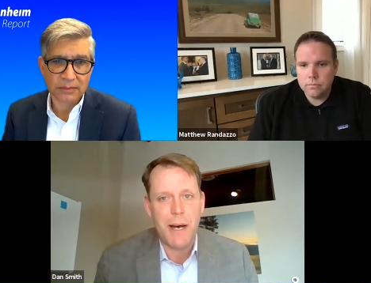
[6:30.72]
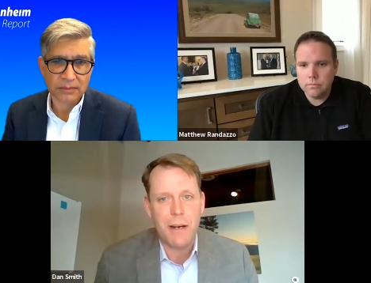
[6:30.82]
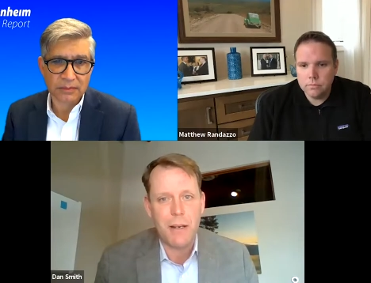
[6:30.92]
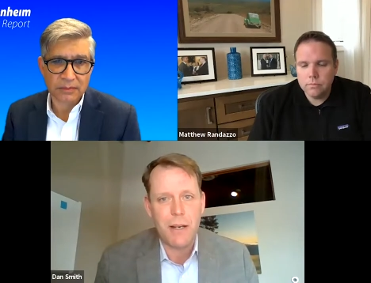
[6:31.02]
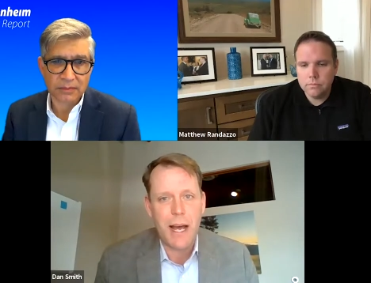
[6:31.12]

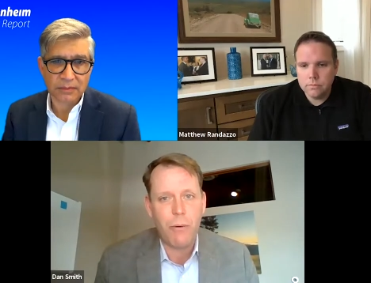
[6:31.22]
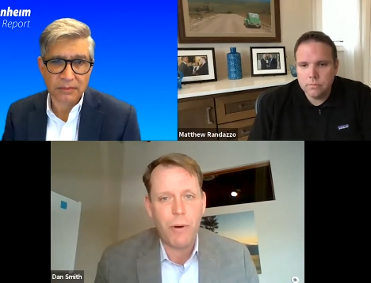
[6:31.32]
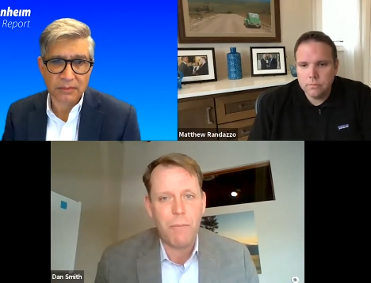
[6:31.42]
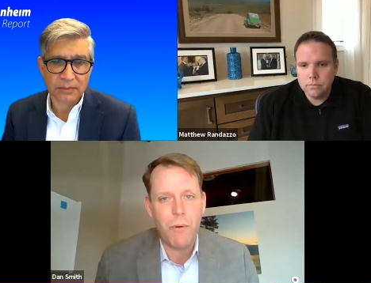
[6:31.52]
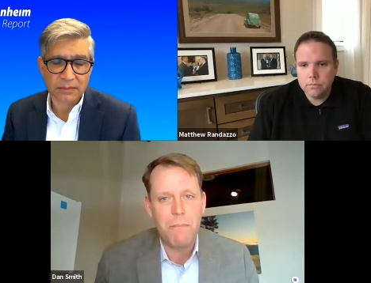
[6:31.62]
Speaker 1: about and
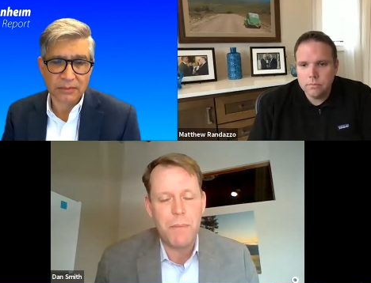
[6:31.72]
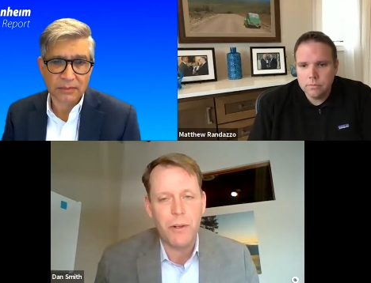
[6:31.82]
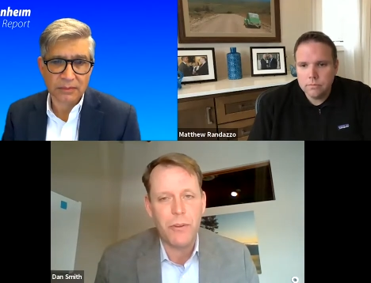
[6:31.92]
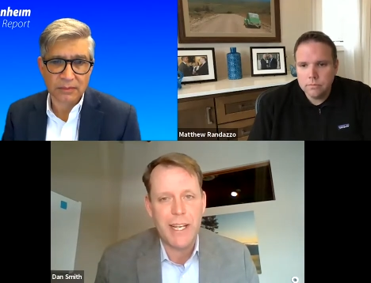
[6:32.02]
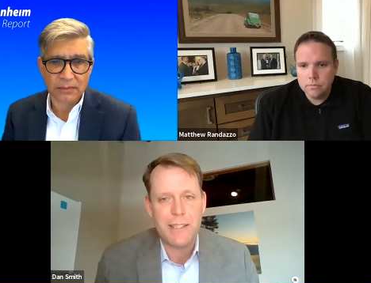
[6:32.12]
how we
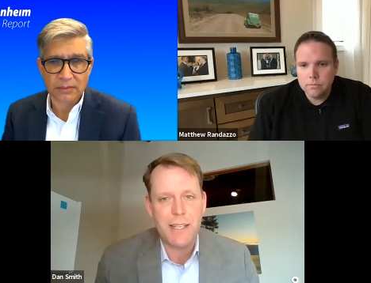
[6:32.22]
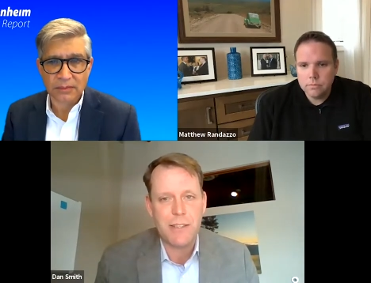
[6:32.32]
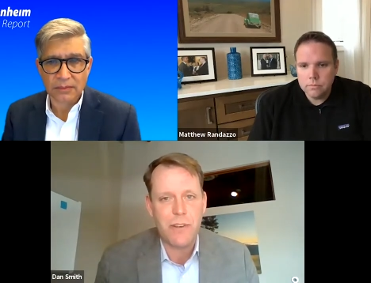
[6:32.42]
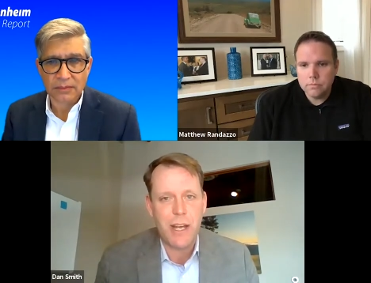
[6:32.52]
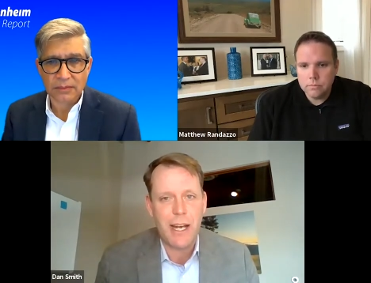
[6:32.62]
rebuild that
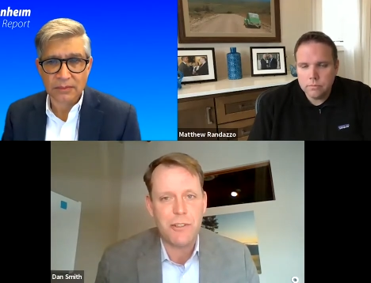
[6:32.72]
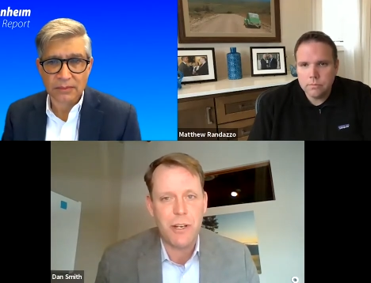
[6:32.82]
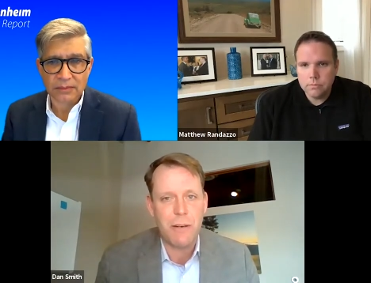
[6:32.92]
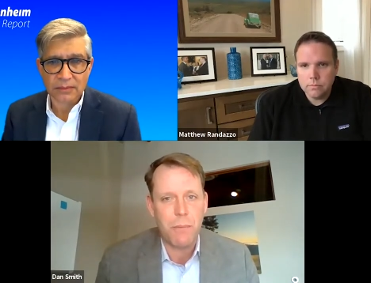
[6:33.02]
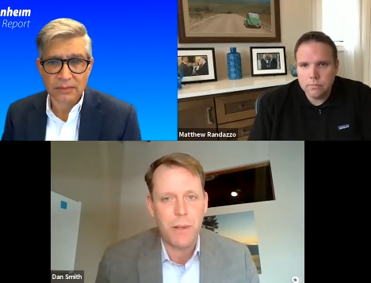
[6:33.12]
sense of
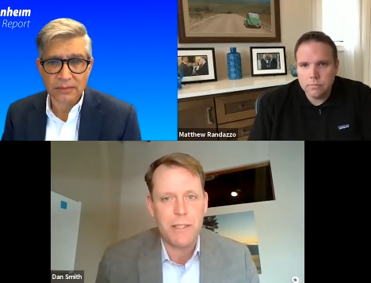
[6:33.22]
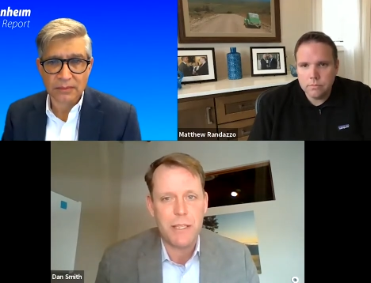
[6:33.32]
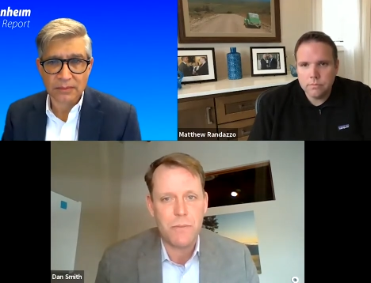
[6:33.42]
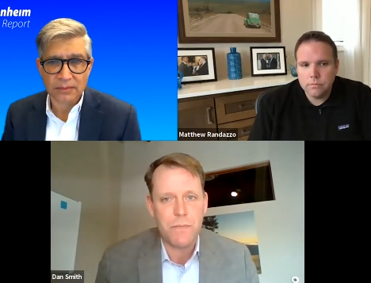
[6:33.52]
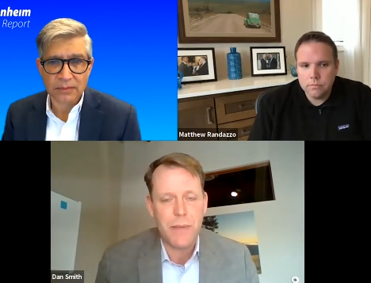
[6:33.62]
connection in
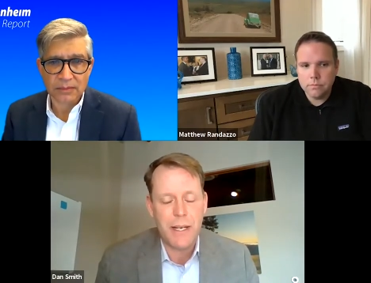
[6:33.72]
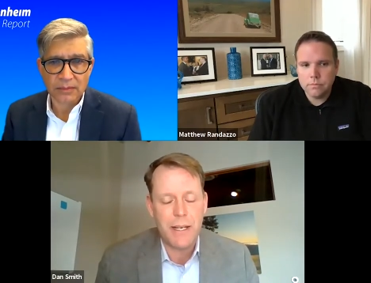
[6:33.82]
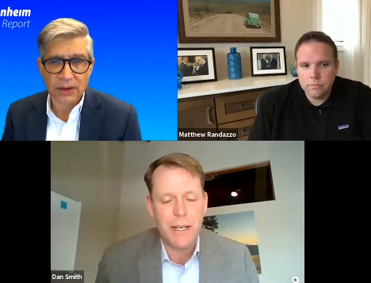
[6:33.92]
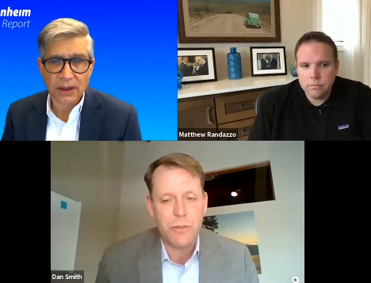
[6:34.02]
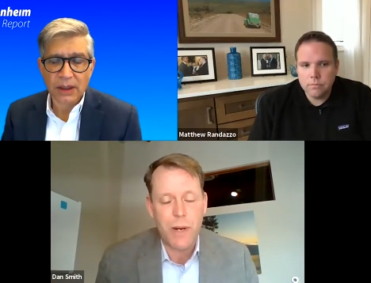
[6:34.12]
places
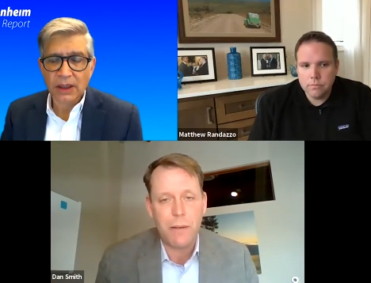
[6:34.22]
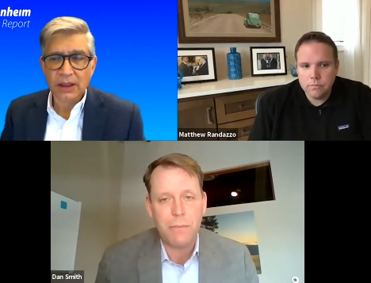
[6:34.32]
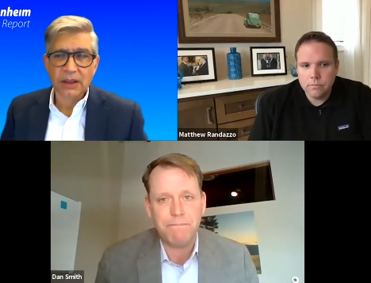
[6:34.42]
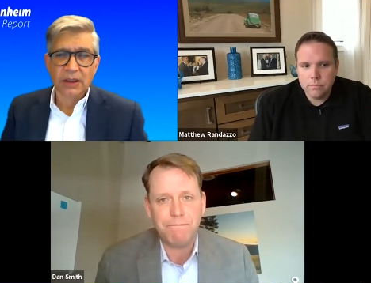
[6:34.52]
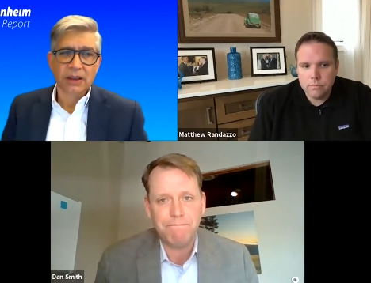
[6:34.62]
as
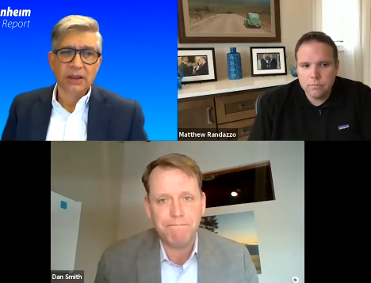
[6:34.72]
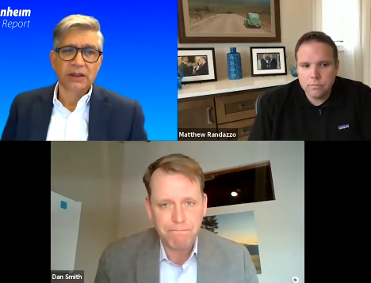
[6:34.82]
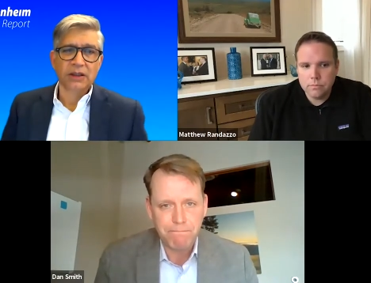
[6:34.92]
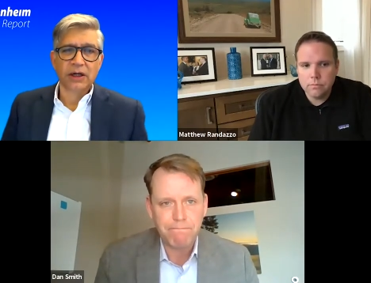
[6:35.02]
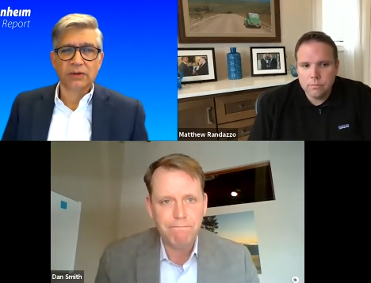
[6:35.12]
well.
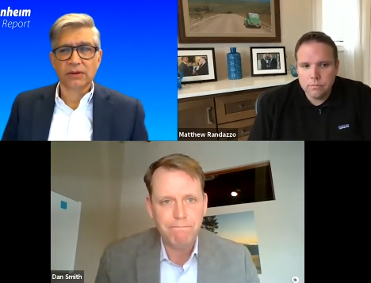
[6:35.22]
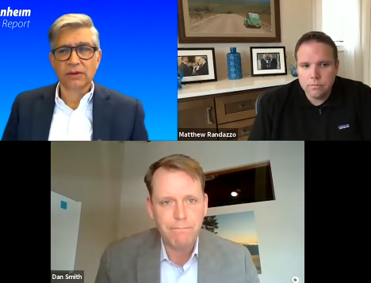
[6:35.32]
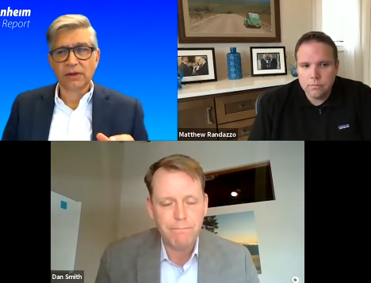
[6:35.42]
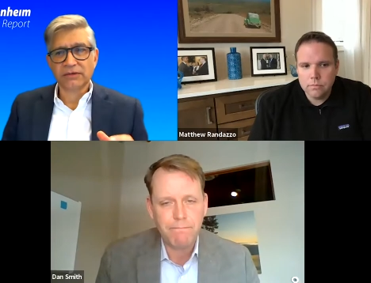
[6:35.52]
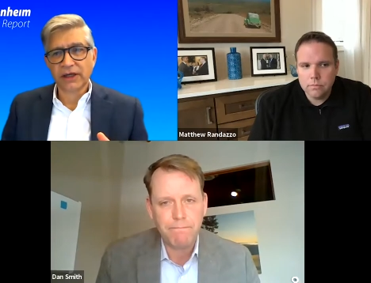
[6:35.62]
Speaker 2: You know,
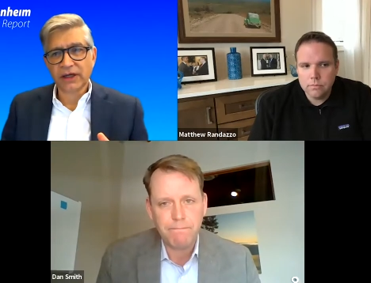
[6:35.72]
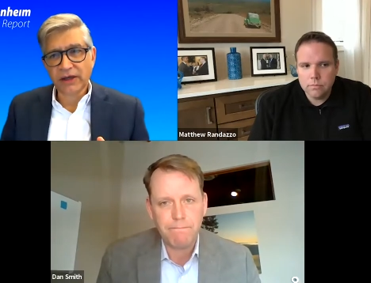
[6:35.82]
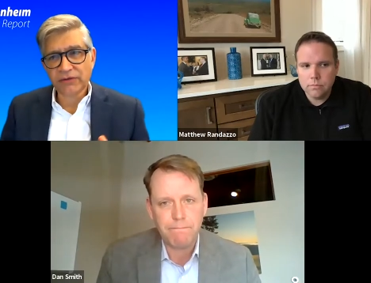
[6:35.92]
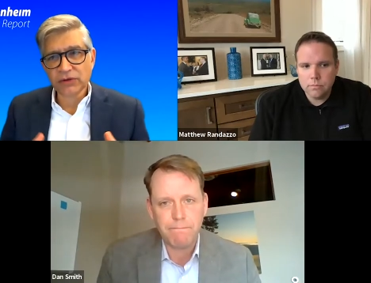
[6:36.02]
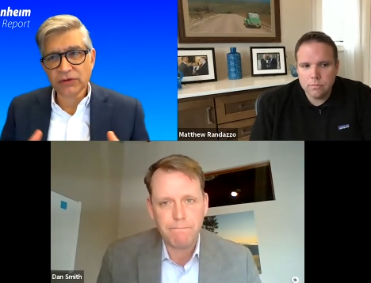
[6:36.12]

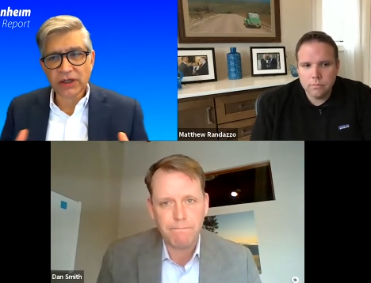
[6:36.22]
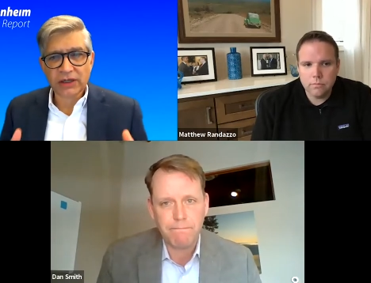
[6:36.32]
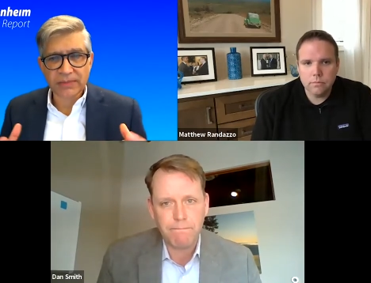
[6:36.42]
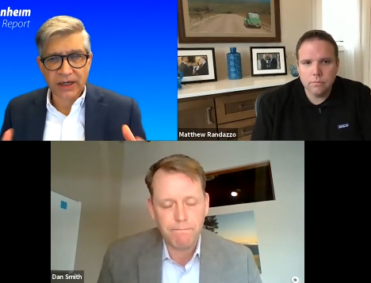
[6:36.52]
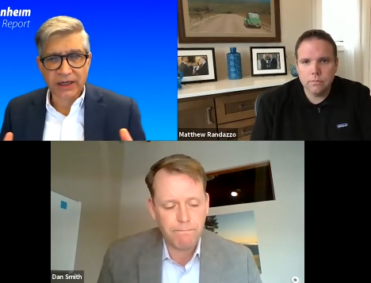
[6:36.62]
if you
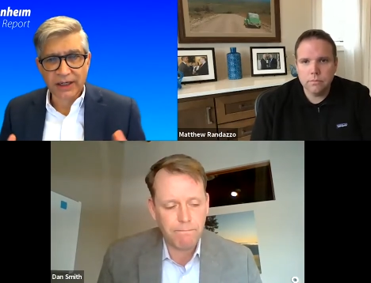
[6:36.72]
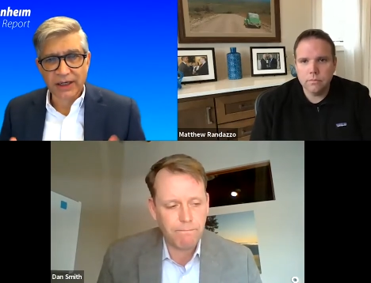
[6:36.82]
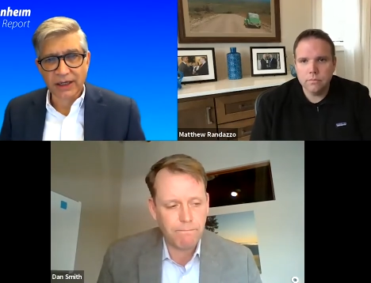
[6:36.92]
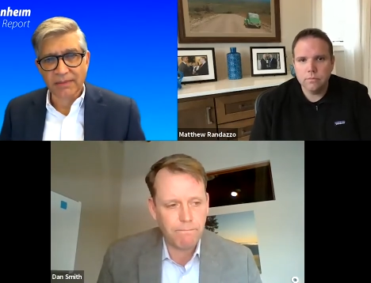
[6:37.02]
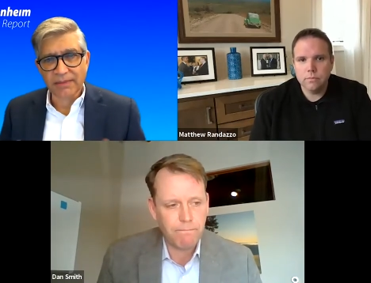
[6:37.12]
look at
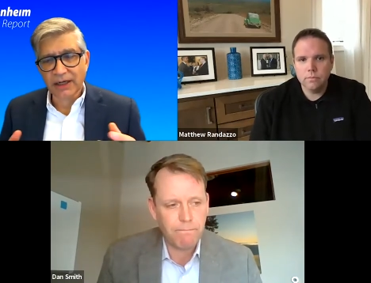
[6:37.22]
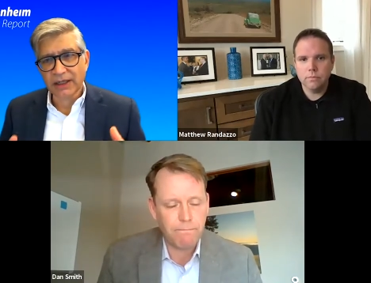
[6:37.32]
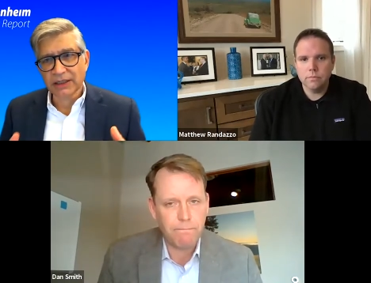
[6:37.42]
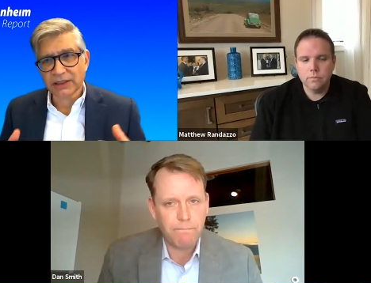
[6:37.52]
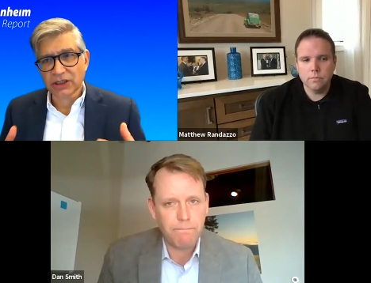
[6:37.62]
America,
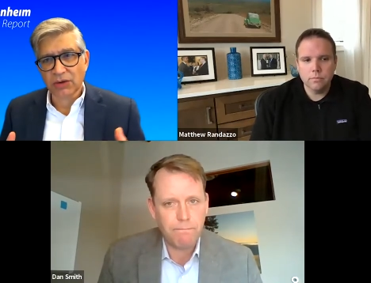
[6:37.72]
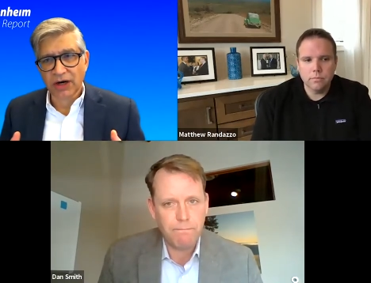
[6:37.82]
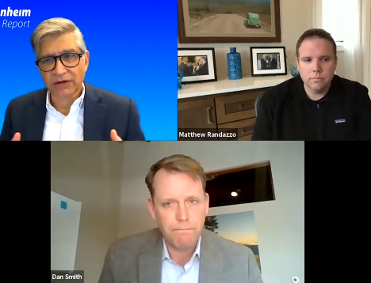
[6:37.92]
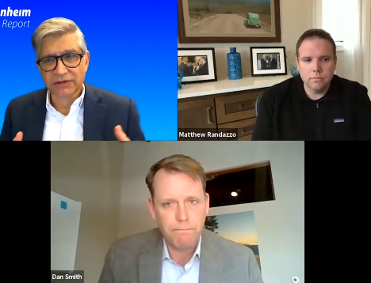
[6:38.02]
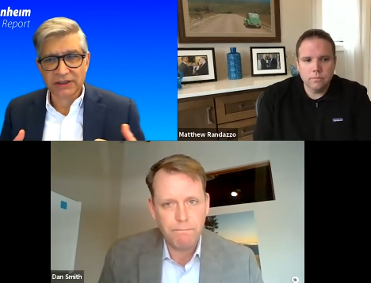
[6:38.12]
America is so
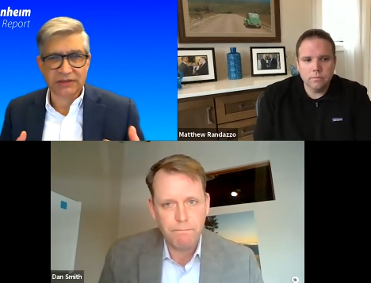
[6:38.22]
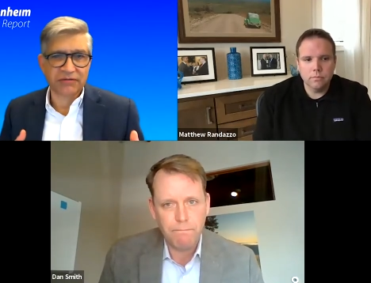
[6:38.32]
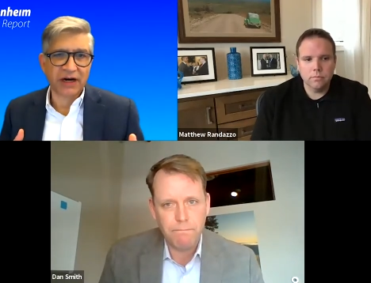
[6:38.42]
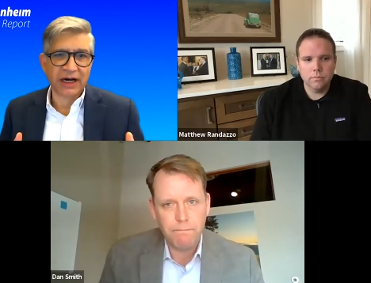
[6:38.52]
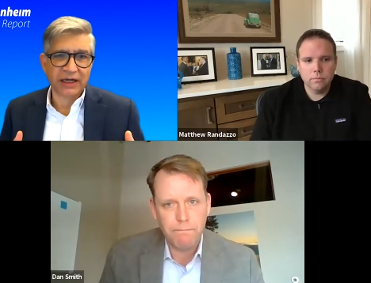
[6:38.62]
often
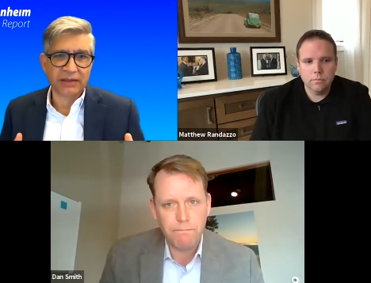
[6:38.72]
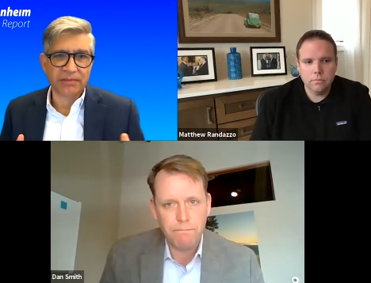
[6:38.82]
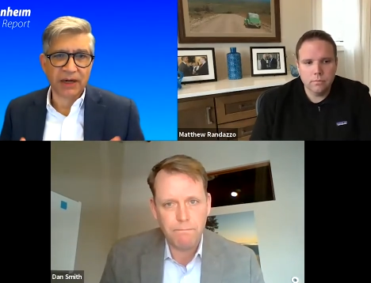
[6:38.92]
divided